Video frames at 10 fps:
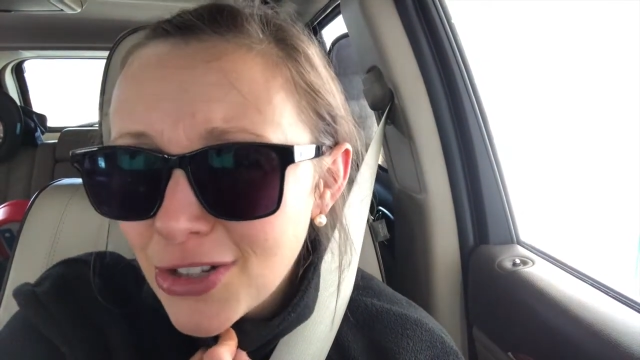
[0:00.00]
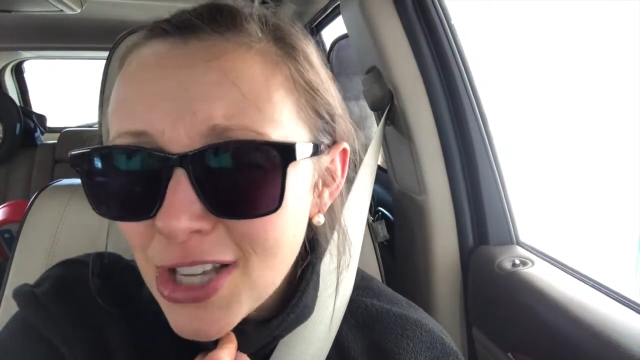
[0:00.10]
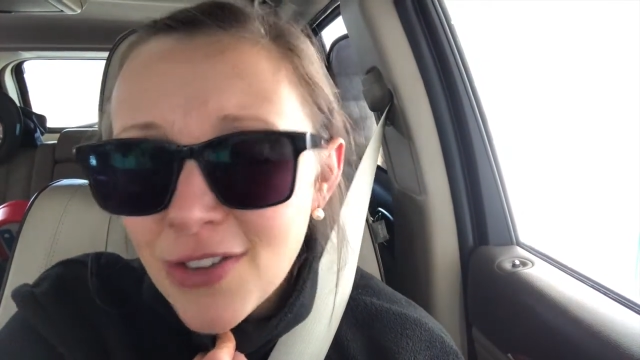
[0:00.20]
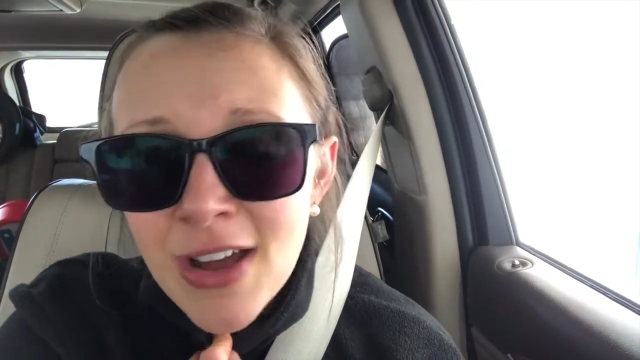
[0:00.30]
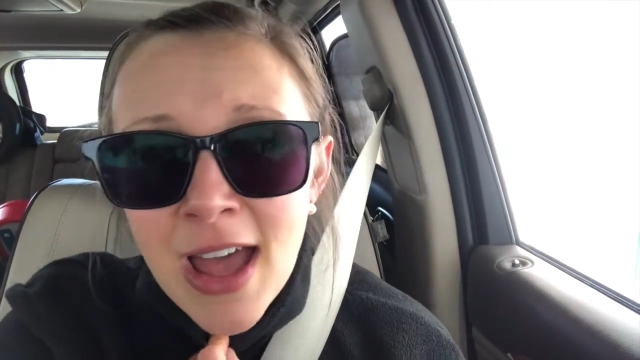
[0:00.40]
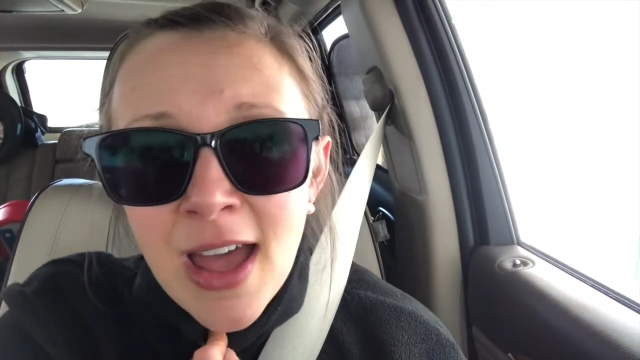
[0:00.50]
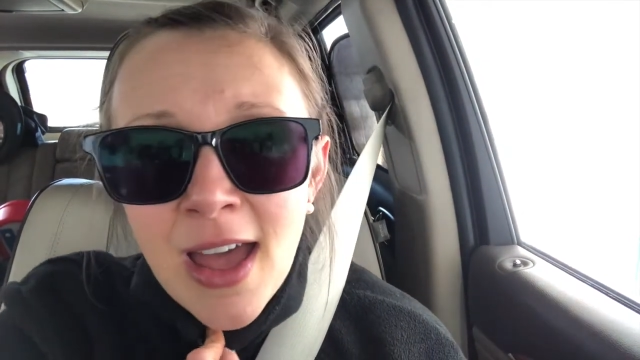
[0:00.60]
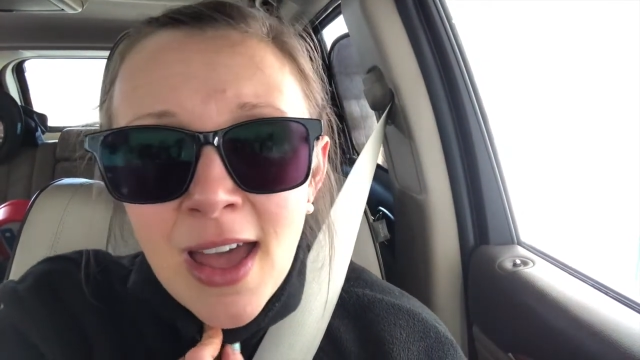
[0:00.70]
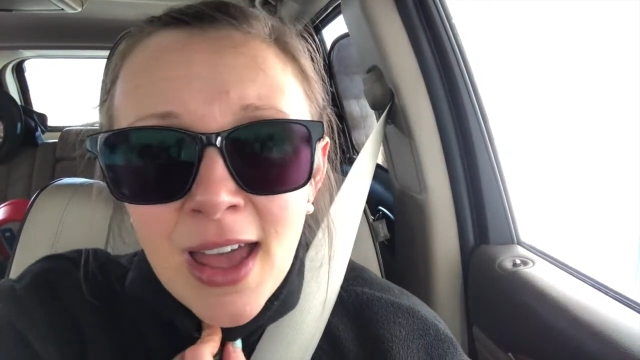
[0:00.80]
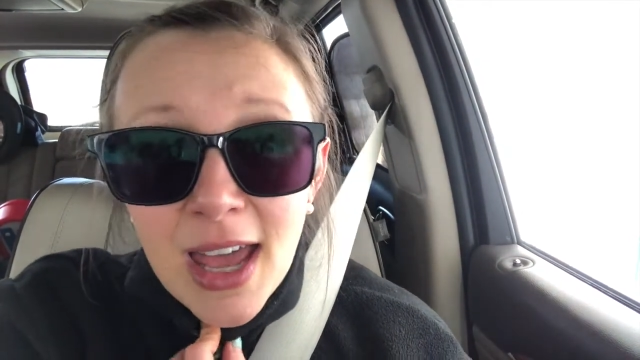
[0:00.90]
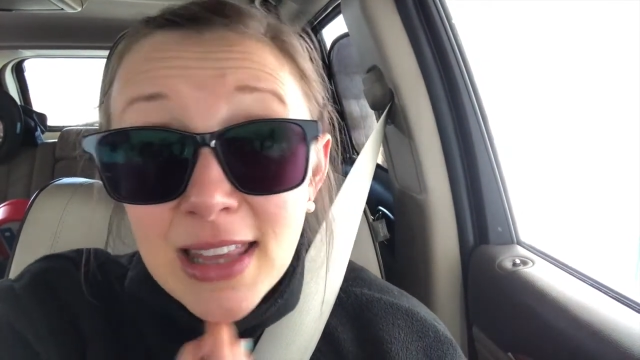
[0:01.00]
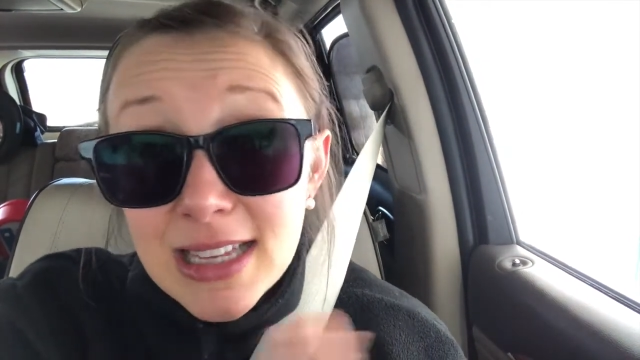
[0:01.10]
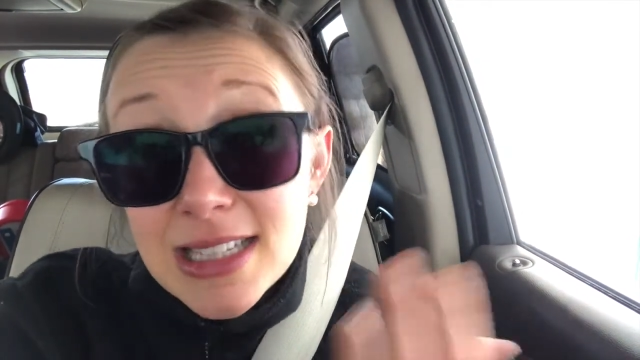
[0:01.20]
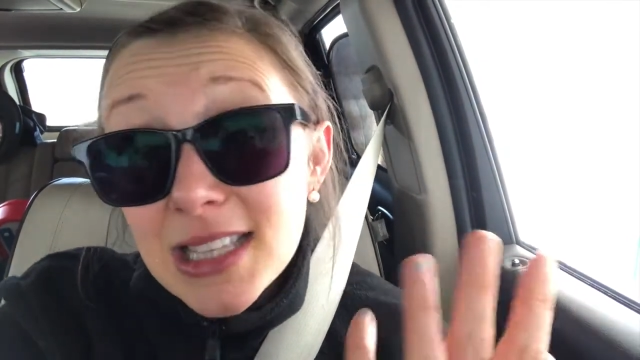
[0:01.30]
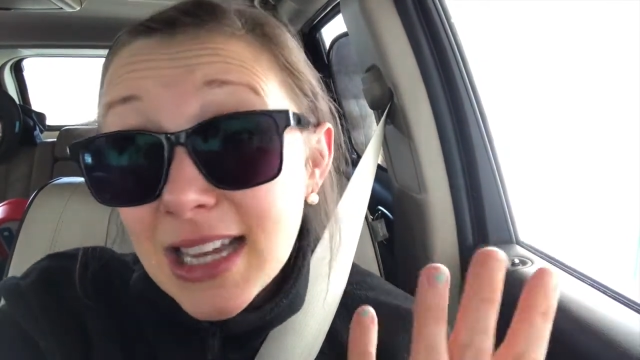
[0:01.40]
So
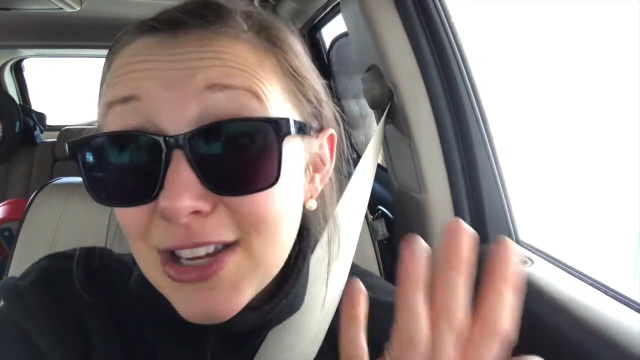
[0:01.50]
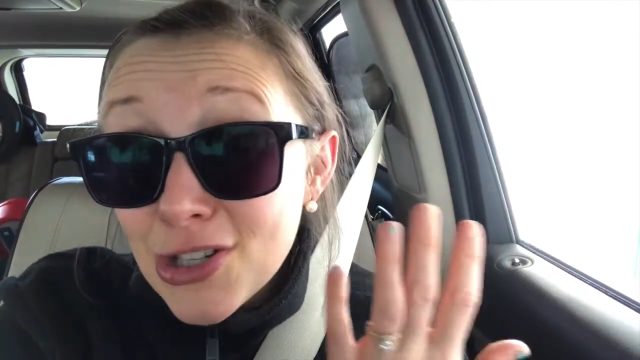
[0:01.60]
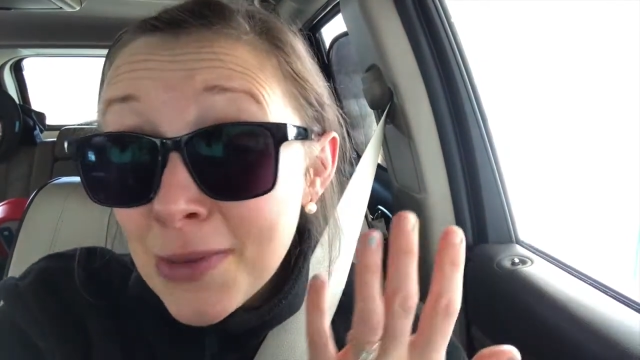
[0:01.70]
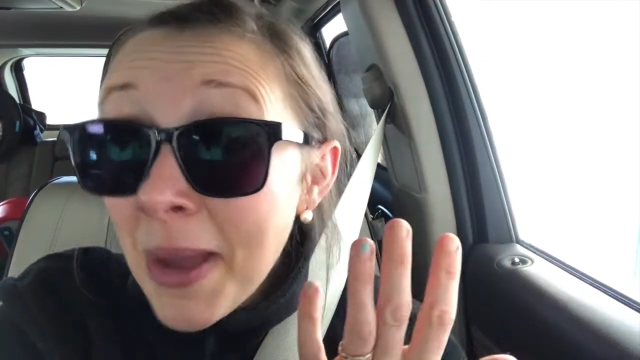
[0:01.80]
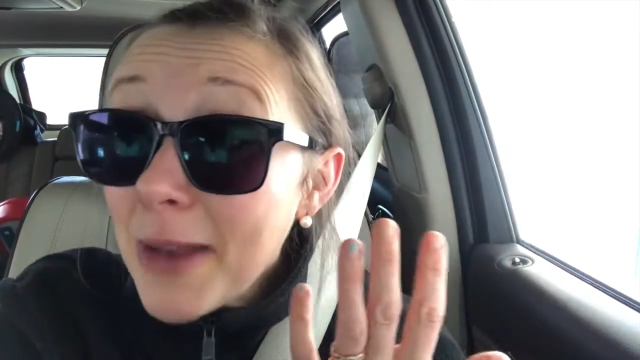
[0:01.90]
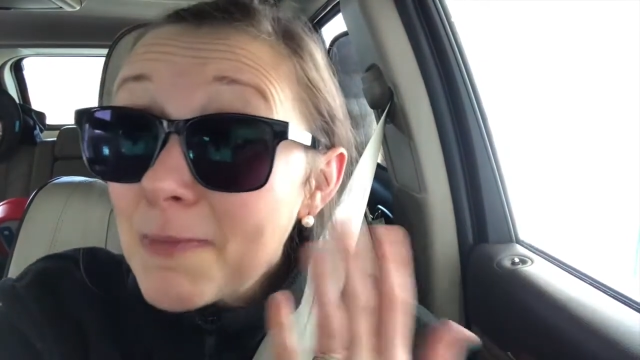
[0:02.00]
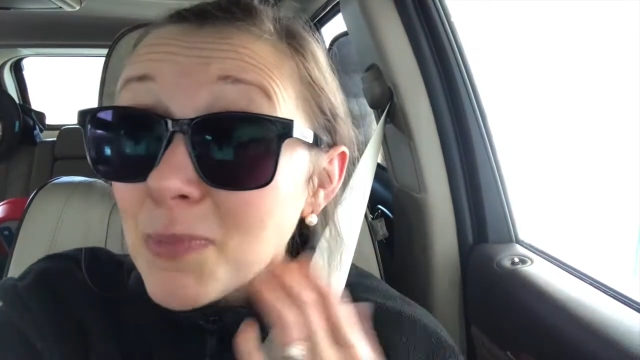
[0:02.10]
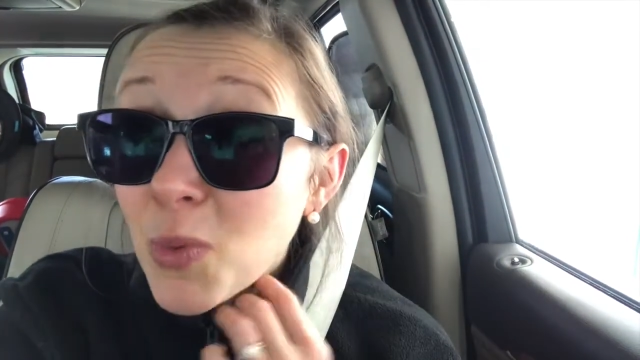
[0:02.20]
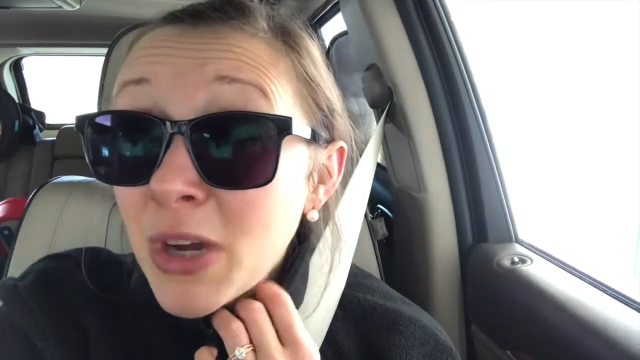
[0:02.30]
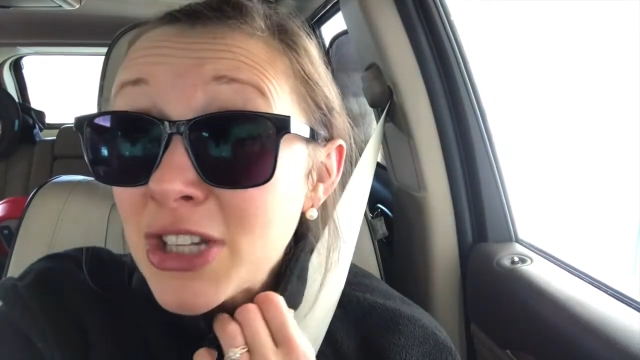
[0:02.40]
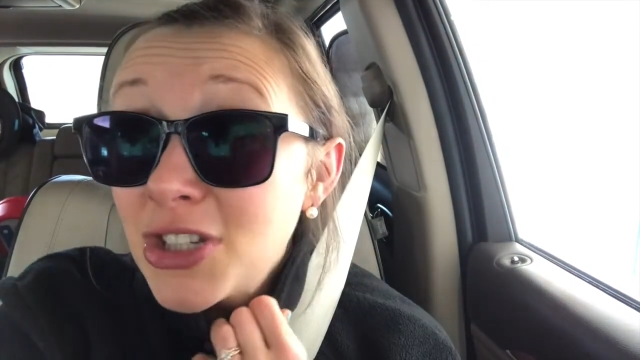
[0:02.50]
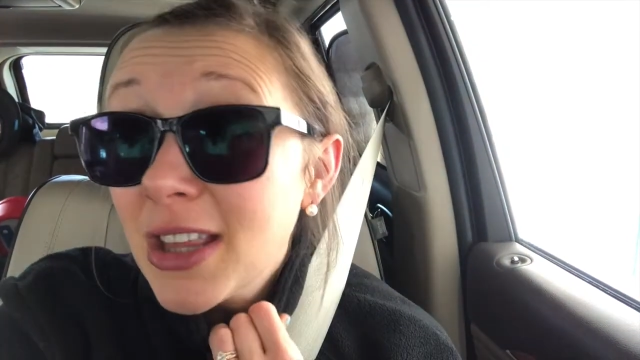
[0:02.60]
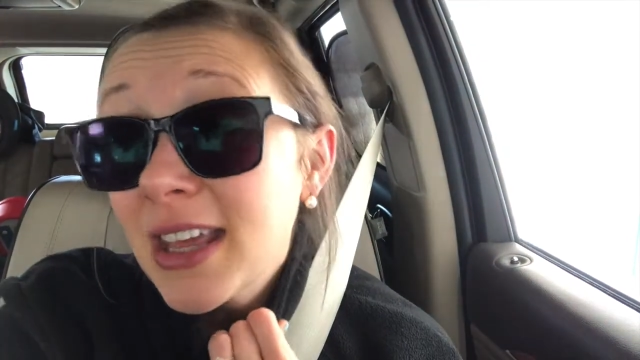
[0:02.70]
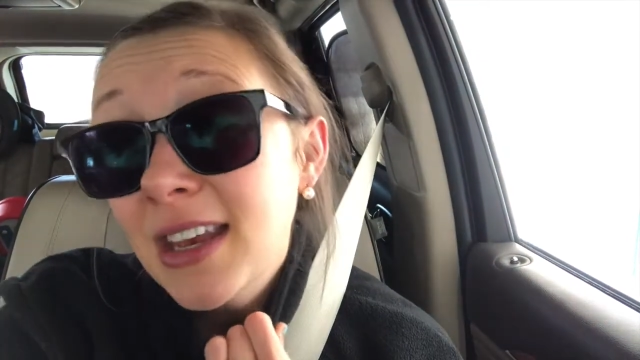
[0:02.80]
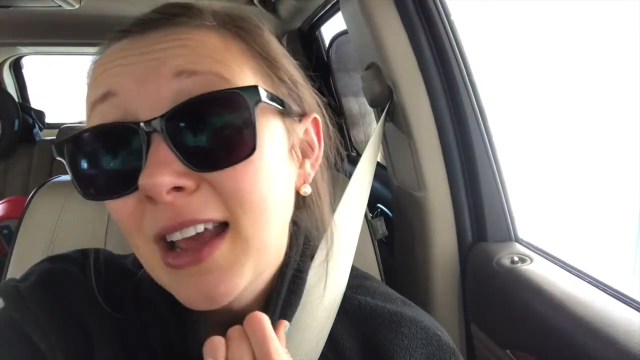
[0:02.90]
unless the kids are in bed, which
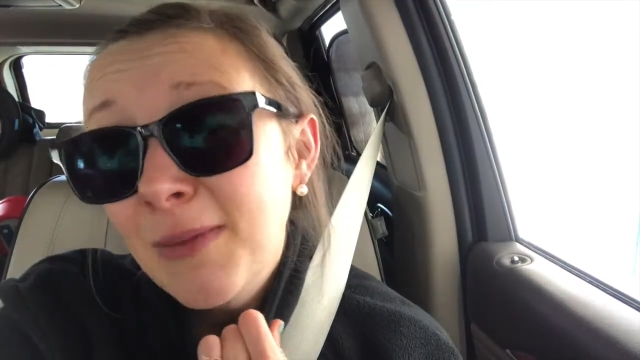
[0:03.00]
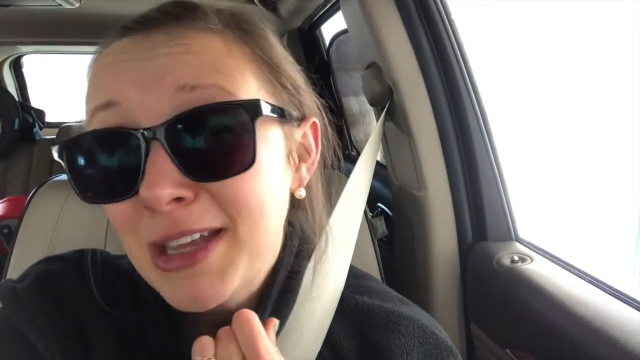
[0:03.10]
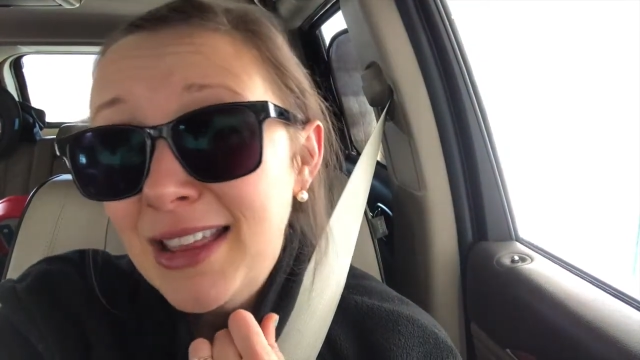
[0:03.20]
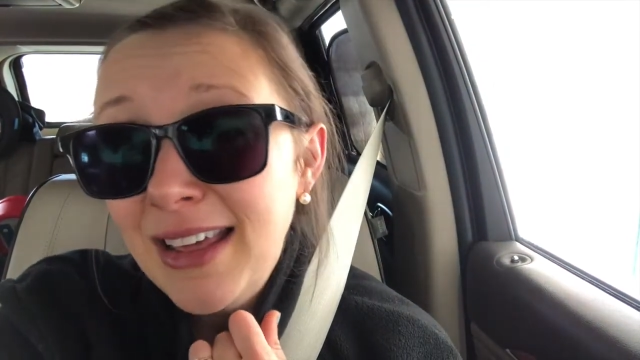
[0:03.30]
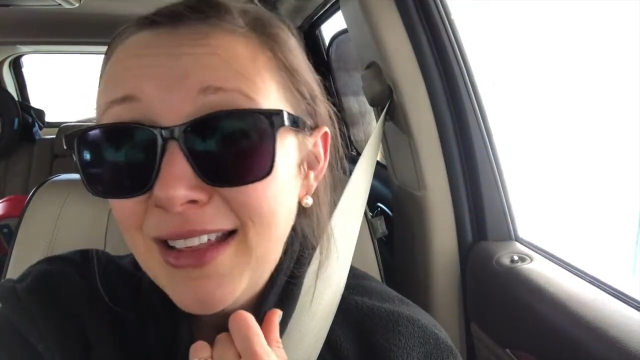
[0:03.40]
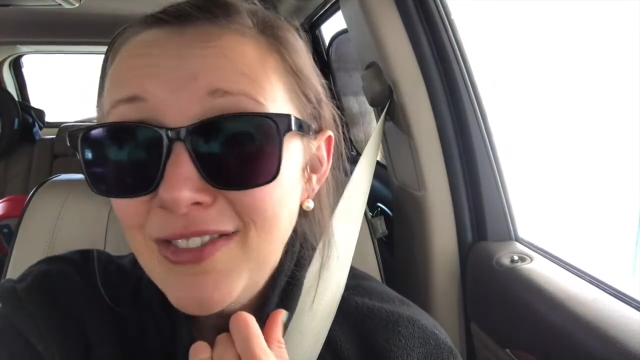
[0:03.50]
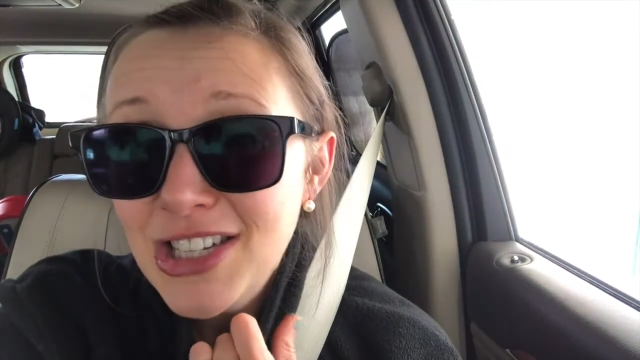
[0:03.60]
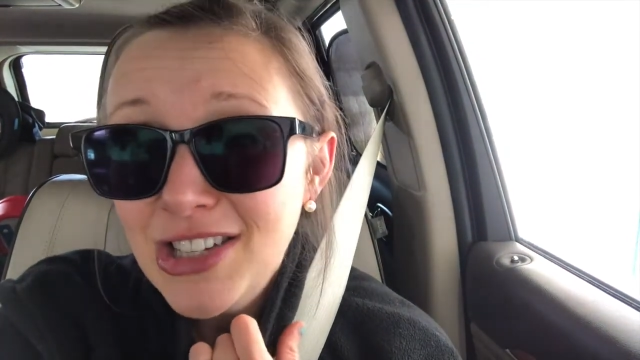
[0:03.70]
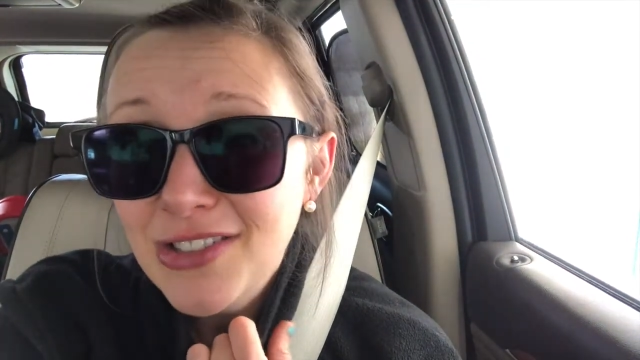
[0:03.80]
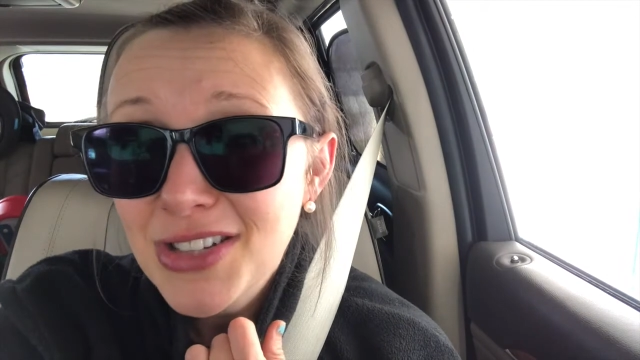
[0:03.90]
then, I mean, they love it too.